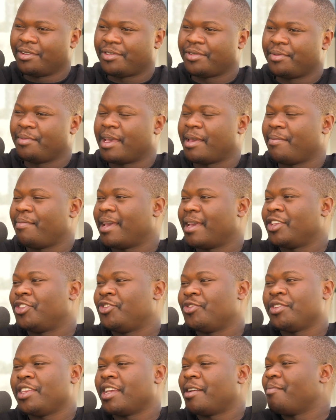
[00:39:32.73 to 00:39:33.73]
maybe a
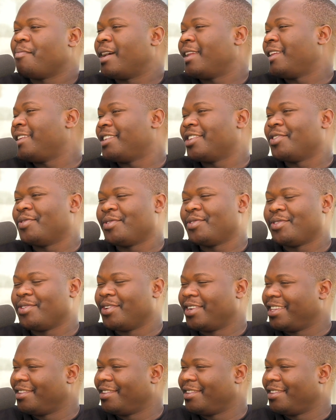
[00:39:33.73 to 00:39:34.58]
junior manager who's not